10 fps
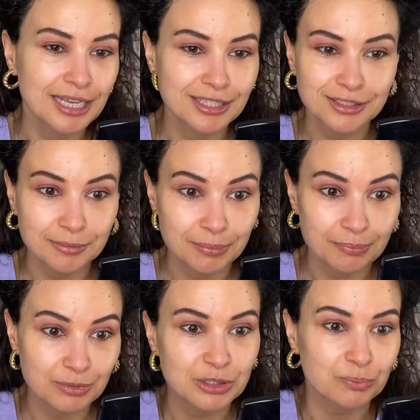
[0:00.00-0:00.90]
is
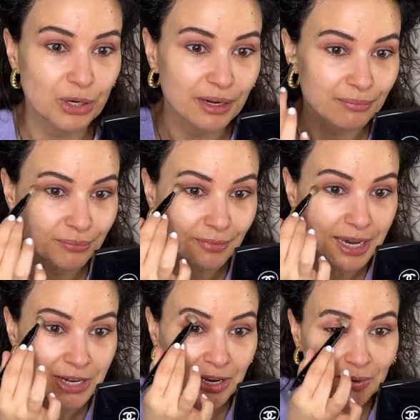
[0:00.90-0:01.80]
spring.
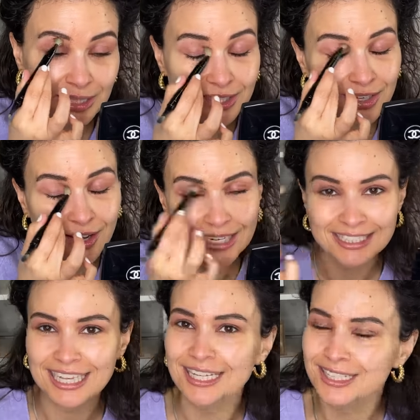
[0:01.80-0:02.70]
I know it's not
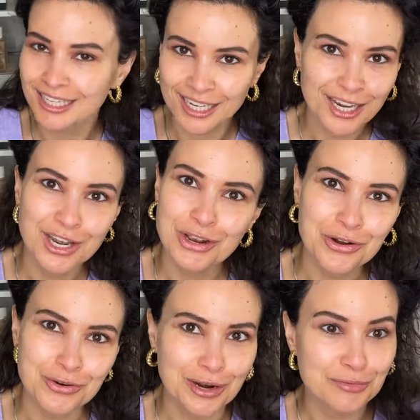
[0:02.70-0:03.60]
exactly
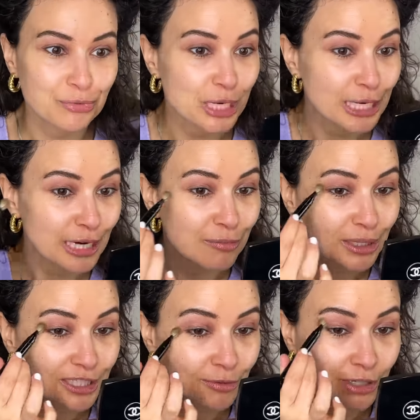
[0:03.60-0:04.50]
groundbreaking,
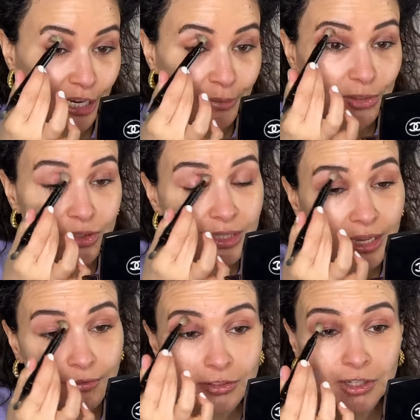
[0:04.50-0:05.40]
but sometimes you just
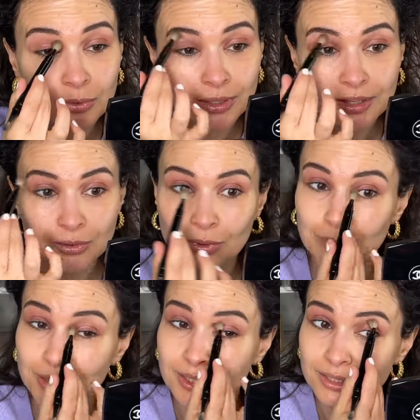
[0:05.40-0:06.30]
have to go with what
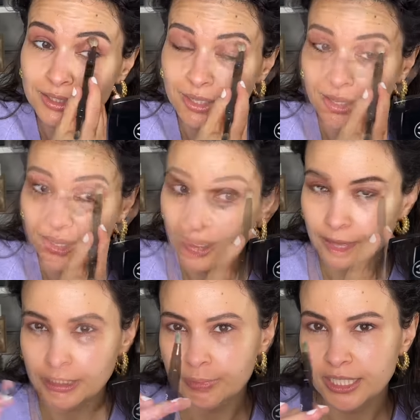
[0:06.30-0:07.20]
works.
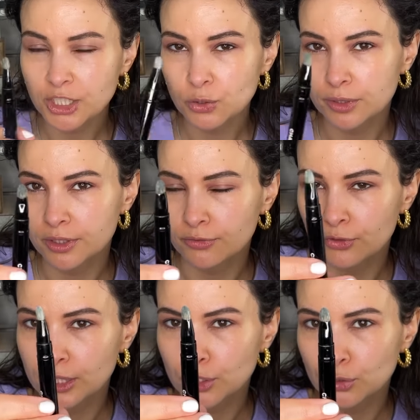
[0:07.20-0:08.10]
I'm dipping into a
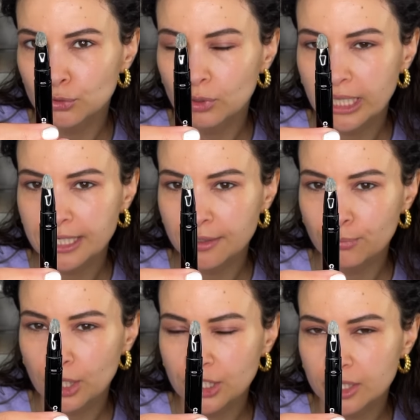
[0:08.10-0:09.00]
different dual-ended
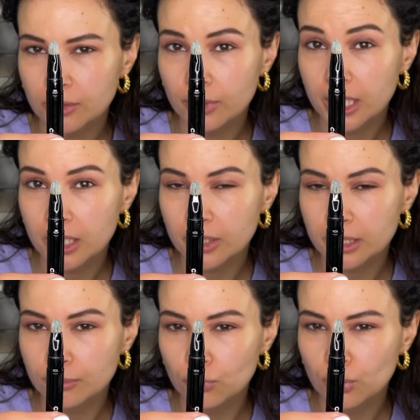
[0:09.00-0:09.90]
brush. This one here
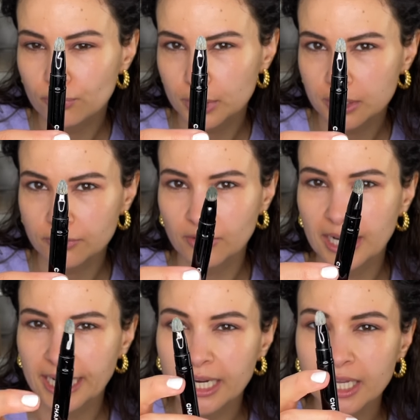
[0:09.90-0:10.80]
is more for
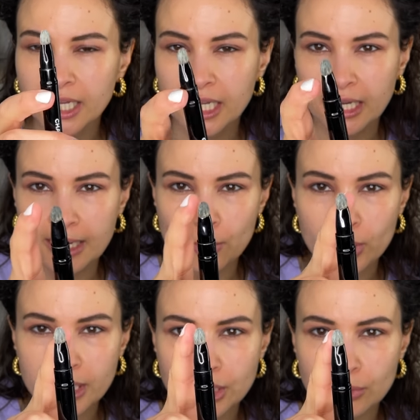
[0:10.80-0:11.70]
defining, and I'm
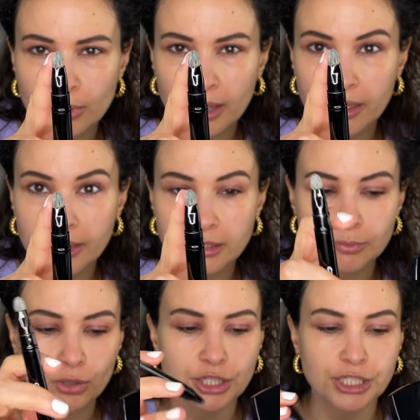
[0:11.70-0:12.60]
going into this
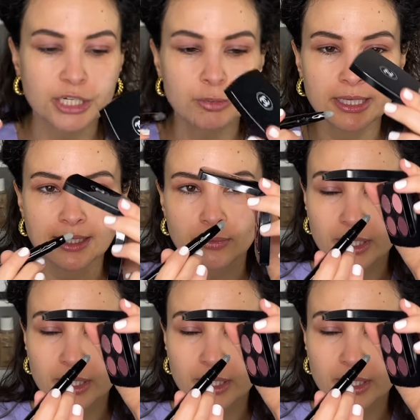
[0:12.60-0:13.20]
brush here because I